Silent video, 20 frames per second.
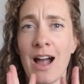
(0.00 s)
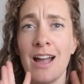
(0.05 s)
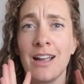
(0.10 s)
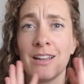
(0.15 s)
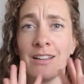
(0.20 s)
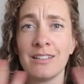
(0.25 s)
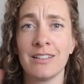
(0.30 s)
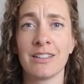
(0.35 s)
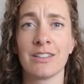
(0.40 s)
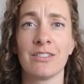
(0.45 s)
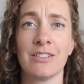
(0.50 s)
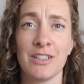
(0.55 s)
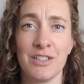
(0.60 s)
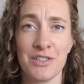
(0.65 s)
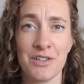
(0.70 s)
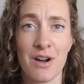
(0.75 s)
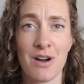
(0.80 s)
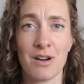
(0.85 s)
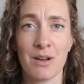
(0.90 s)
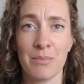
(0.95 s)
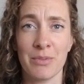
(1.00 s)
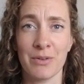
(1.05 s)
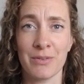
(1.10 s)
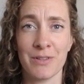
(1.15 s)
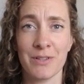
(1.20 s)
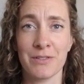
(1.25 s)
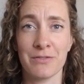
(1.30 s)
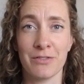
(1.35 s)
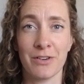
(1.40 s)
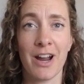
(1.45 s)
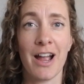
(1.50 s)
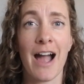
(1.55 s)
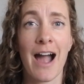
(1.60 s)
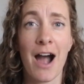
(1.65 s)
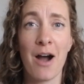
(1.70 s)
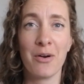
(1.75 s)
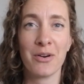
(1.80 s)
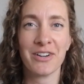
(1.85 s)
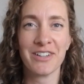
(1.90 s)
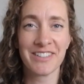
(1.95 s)
I could literally talk about this for
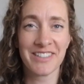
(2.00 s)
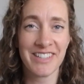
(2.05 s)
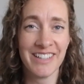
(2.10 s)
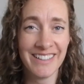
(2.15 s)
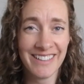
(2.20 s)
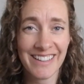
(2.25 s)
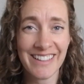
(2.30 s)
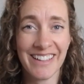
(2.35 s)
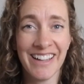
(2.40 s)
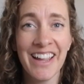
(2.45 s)
hours.